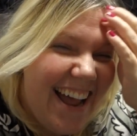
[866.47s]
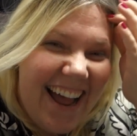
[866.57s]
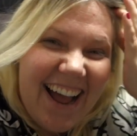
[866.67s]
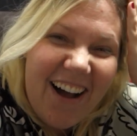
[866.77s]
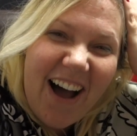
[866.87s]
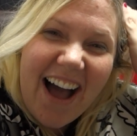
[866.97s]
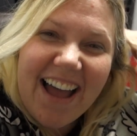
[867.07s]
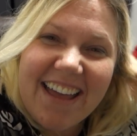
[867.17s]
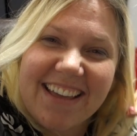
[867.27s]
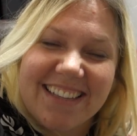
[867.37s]
Florida.
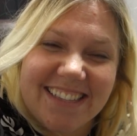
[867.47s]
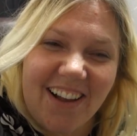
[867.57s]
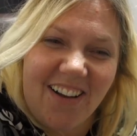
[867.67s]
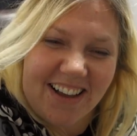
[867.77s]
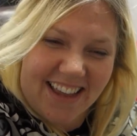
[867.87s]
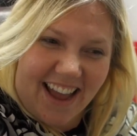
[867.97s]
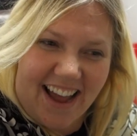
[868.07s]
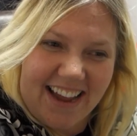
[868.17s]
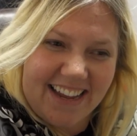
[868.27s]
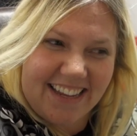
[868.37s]
I saw a
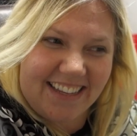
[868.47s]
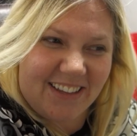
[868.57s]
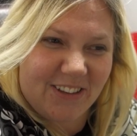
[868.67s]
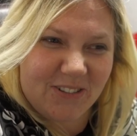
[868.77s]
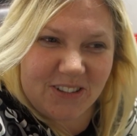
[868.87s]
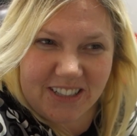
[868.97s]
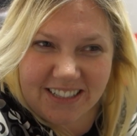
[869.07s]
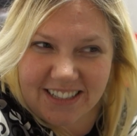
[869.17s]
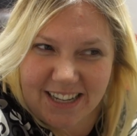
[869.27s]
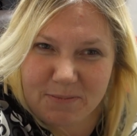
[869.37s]
guy who
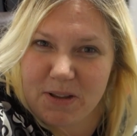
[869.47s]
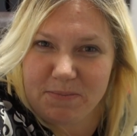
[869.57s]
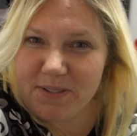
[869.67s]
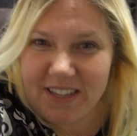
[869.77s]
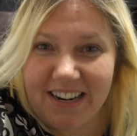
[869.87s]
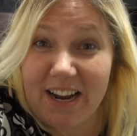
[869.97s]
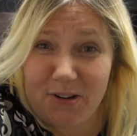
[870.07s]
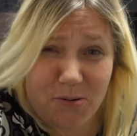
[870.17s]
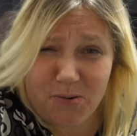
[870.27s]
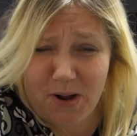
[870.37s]
looked like people that I
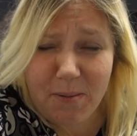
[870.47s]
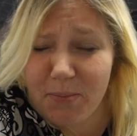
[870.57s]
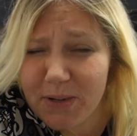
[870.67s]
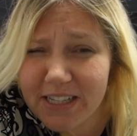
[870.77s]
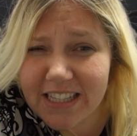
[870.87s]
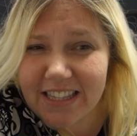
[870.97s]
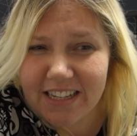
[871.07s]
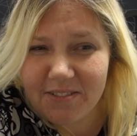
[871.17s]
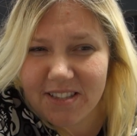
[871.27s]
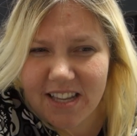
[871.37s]
grew up with,
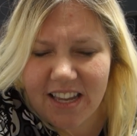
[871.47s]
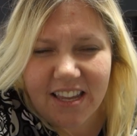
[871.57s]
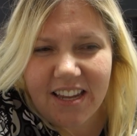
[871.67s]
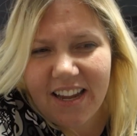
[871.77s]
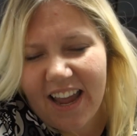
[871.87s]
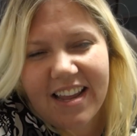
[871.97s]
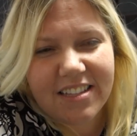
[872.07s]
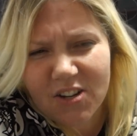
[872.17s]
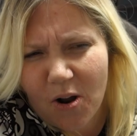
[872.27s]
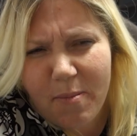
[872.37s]
and I was like, hey,
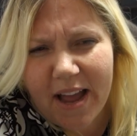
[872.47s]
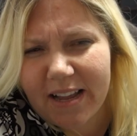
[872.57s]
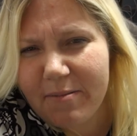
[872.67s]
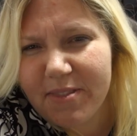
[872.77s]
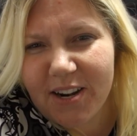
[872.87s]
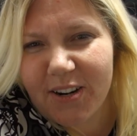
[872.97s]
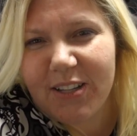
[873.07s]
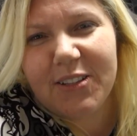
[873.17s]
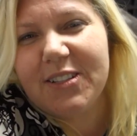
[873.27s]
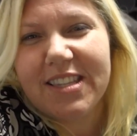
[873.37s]
scroll back up there.
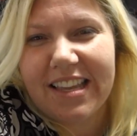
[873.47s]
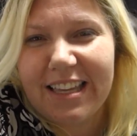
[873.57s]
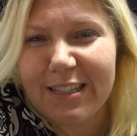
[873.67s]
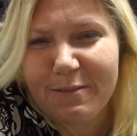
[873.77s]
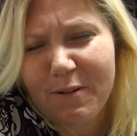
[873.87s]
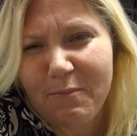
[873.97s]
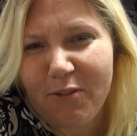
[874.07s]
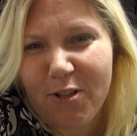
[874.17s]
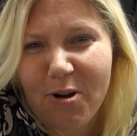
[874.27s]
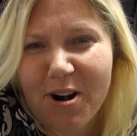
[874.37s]
He looks like he's from
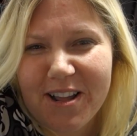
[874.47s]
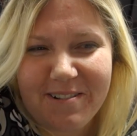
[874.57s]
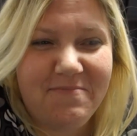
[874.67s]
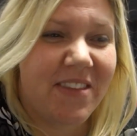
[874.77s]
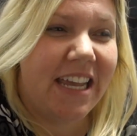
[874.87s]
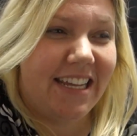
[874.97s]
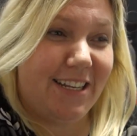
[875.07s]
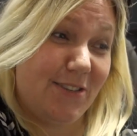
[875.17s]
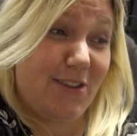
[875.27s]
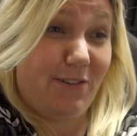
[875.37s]
Florida. And
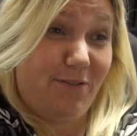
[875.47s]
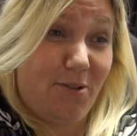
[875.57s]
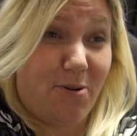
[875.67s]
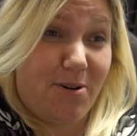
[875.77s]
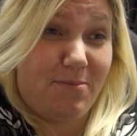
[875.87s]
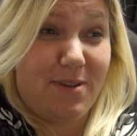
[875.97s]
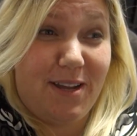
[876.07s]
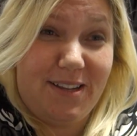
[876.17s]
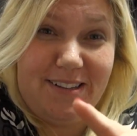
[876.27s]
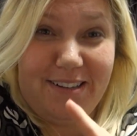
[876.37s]
it said, Florida
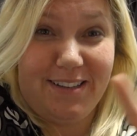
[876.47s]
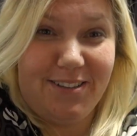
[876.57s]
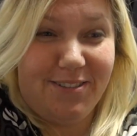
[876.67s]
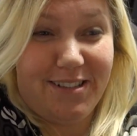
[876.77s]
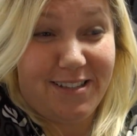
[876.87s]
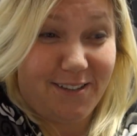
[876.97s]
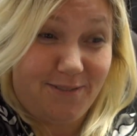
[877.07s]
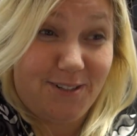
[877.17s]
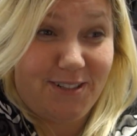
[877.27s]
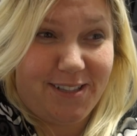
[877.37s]
man accused
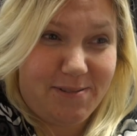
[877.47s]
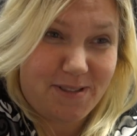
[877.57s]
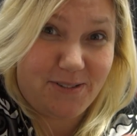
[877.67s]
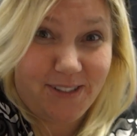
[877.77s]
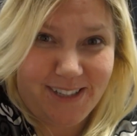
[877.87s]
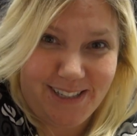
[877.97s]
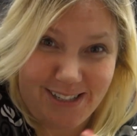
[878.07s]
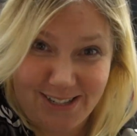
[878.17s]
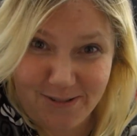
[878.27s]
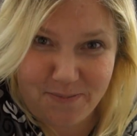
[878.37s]
of doing something really
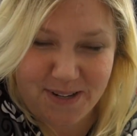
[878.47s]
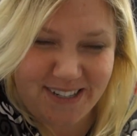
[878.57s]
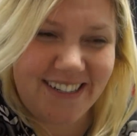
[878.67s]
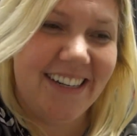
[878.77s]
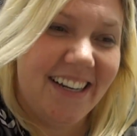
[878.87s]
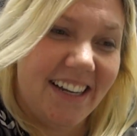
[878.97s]
stupid.